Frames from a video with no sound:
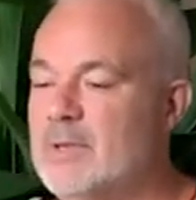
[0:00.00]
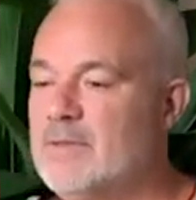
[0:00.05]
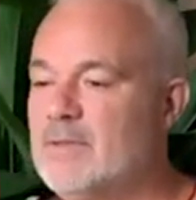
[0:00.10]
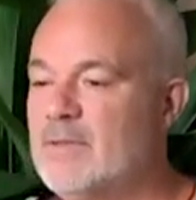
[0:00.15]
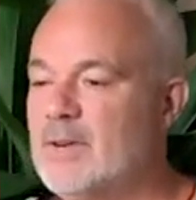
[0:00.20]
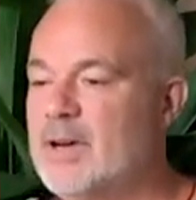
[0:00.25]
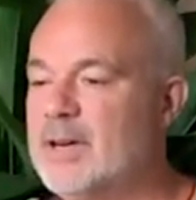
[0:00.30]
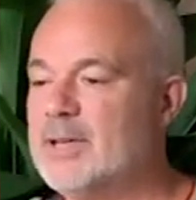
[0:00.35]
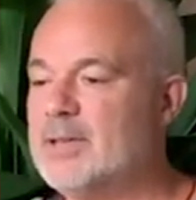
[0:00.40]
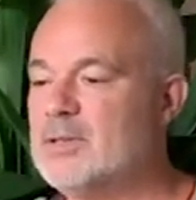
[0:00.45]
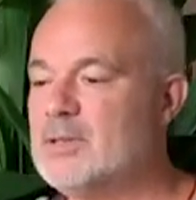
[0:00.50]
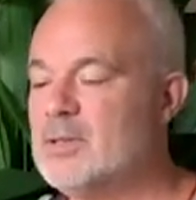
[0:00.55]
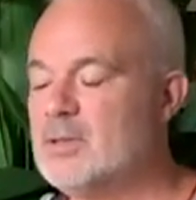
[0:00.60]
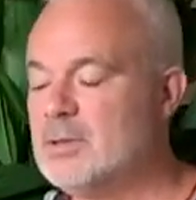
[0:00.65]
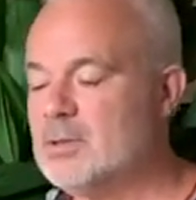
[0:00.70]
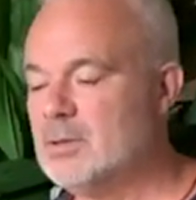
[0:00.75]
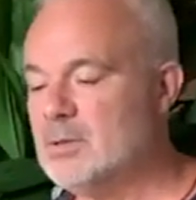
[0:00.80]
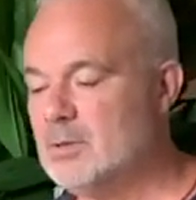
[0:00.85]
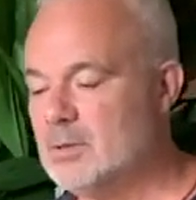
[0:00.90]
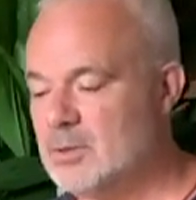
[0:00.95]
It's
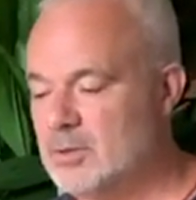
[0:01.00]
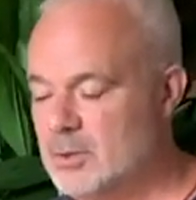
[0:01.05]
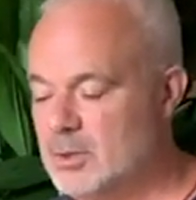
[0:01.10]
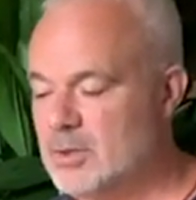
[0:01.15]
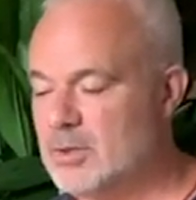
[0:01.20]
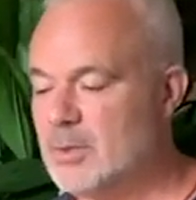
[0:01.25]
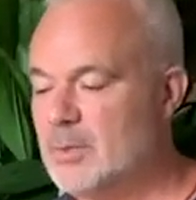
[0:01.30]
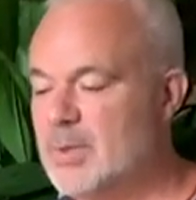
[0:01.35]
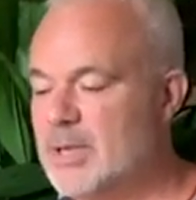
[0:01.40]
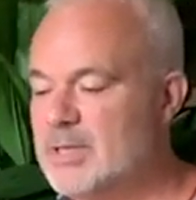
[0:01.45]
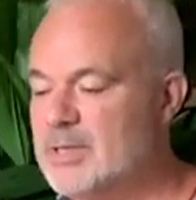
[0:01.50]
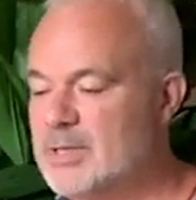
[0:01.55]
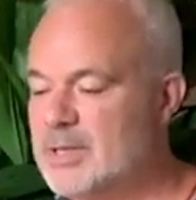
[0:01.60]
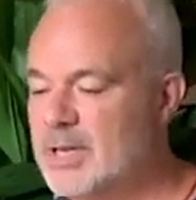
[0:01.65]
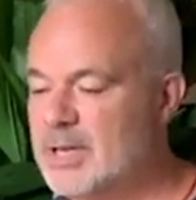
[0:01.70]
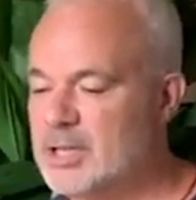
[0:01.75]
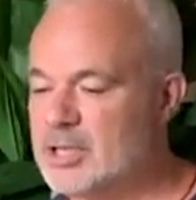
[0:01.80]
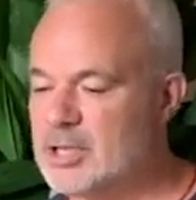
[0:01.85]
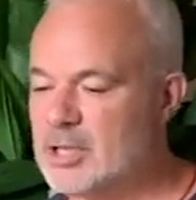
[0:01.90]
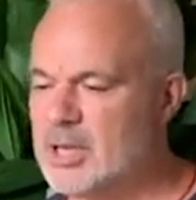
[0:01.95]
absolutely fine
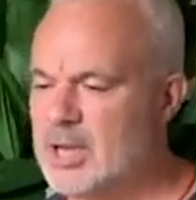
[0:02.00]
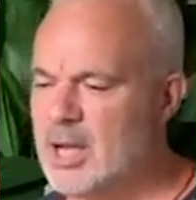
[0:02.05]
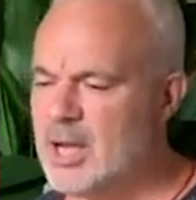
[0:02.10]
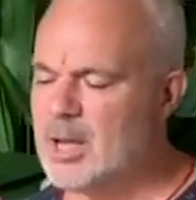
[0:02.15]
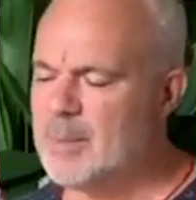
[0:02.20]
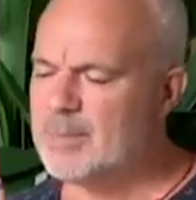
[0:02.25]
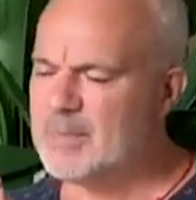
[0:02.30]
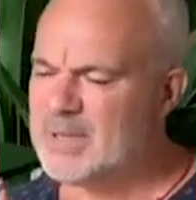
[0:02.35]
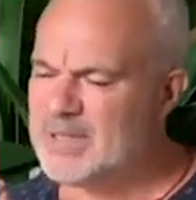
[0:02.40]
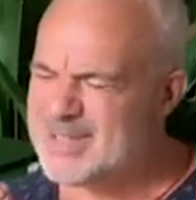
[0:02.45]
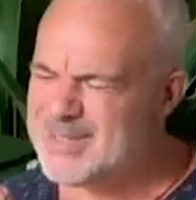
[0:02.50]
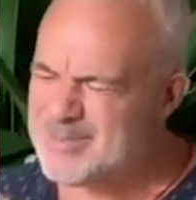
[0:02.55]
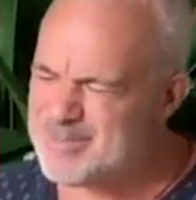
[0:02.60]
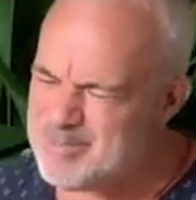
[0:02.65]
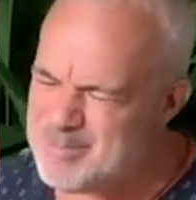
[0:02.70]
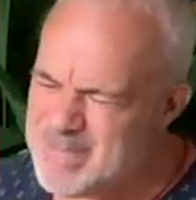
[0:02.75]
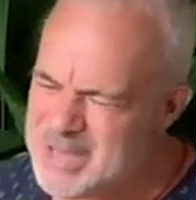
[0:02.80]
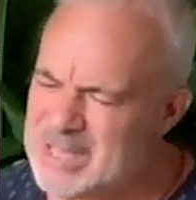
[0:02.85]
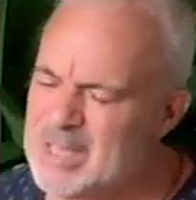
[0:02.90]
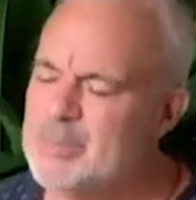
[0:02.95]
during the meditation,
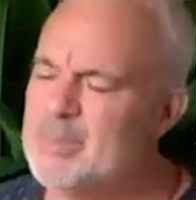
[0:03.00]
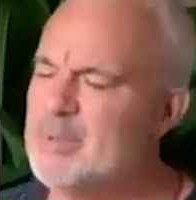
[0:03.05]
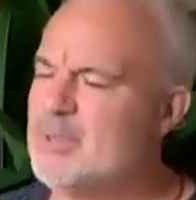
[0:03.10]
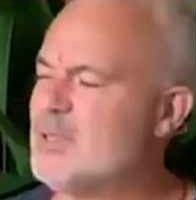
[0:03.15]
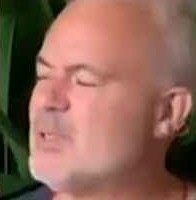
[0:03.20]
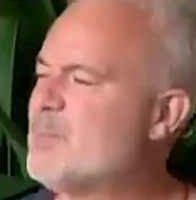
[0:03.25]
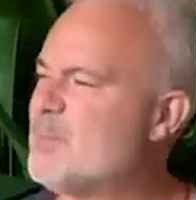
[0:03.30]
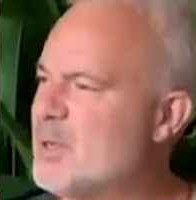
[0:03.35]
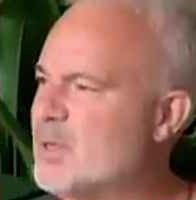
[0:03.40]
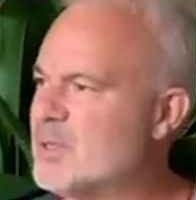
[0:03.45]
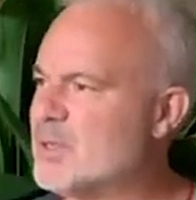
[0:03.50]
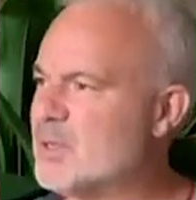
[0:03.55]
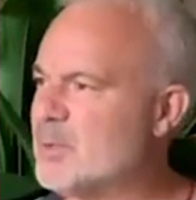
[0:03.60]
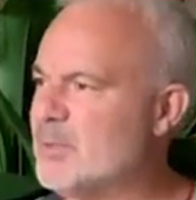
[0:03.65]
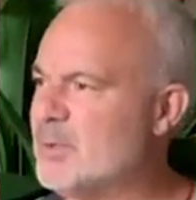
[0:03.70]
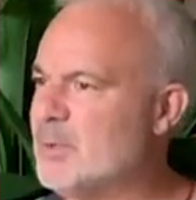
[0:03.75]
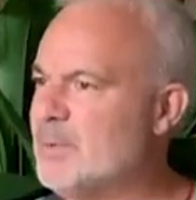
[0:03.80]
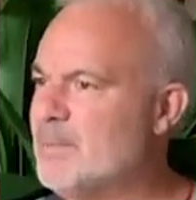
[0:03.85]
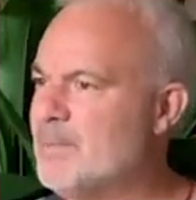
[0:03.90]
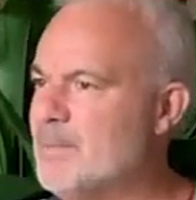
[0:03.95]
but as
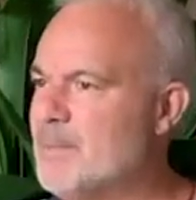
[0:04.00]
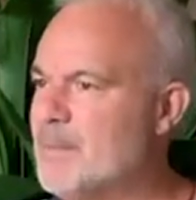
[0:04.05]
minimal as